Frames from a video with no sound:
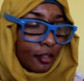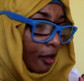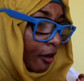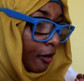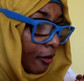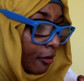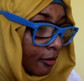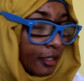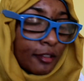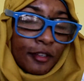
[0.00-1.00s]
So
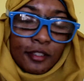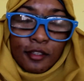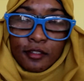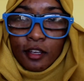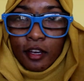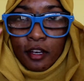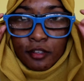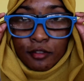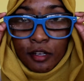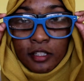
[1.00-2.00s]
these crystals
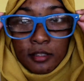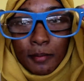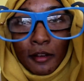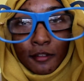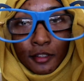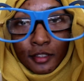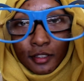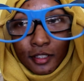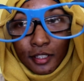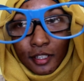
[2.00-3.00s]
are transparent.